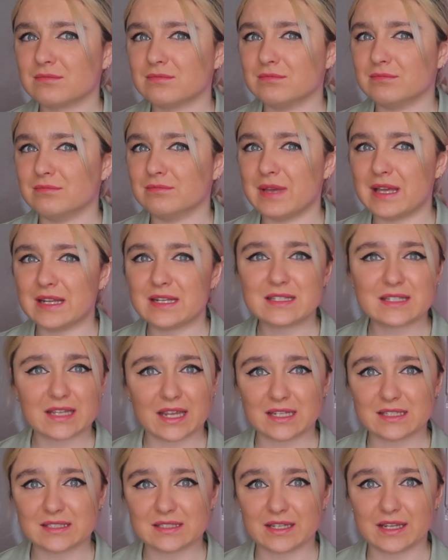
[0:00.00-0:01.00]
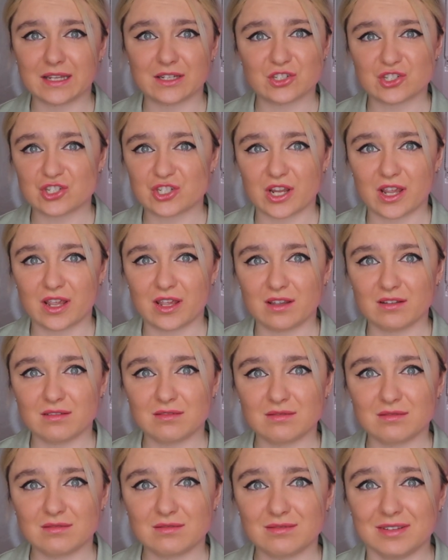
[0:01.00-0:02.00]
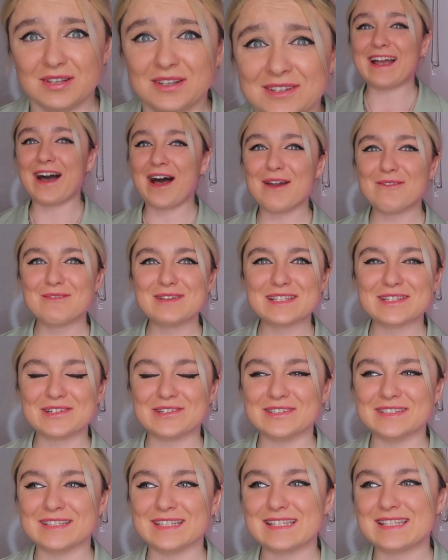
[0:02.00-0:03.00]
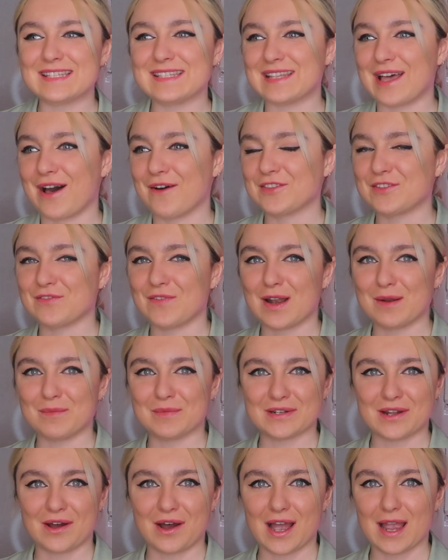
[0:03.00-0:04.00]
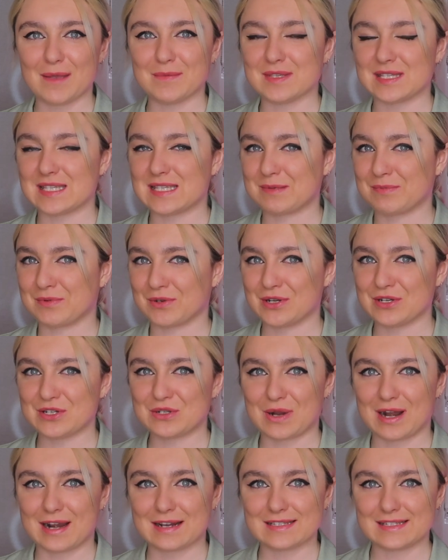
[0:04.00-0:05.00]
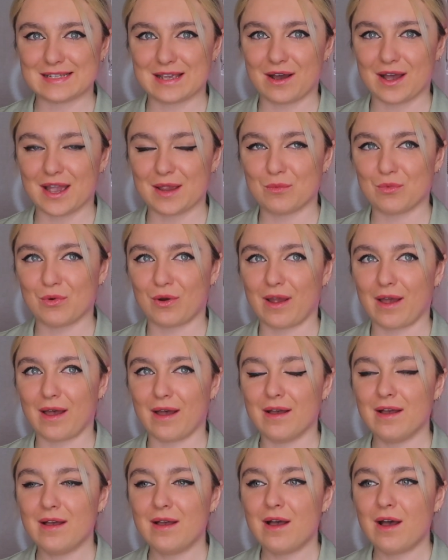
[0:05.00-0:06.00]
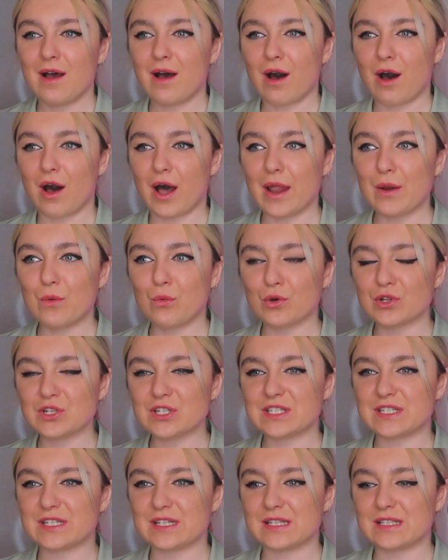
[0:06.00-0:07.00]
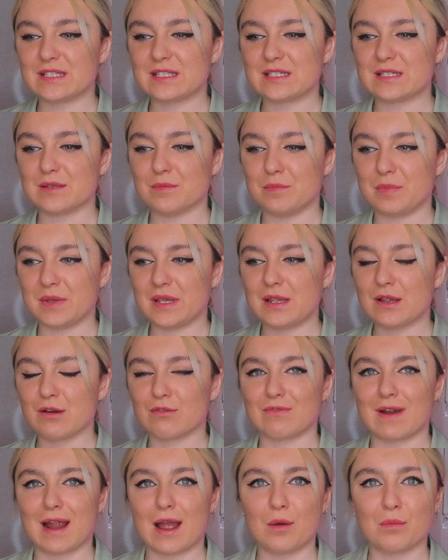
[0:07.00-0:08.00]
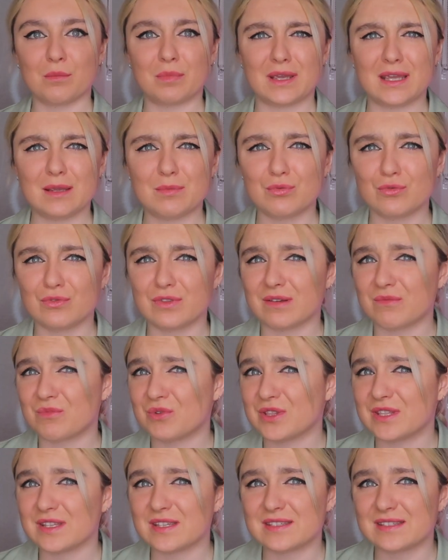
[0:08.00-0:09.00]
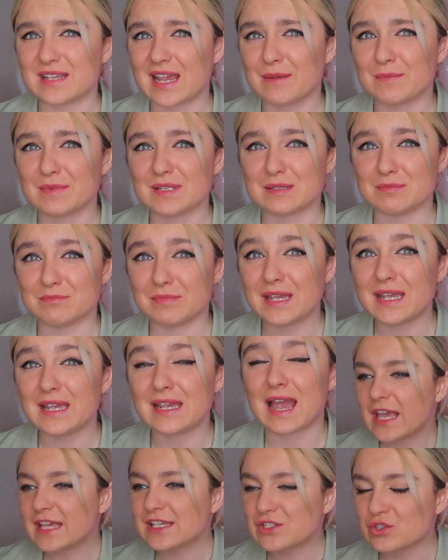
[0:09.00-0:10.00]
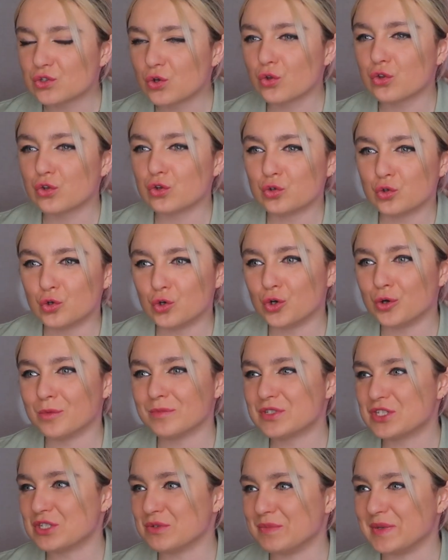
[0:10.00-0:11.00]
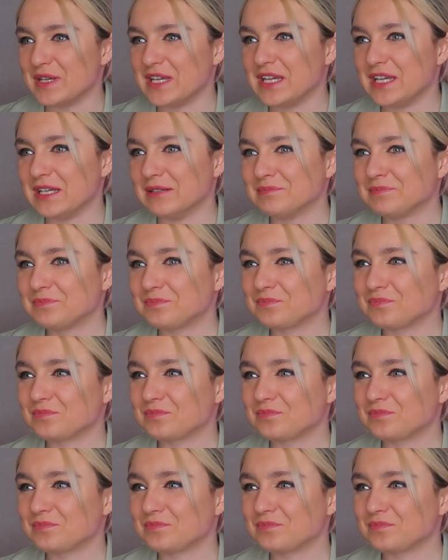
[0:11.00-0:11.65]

meditating and shit. I was on this self-development hype, this spirituality hype where I wanted to be around people that were the same as me. It's not the norm to be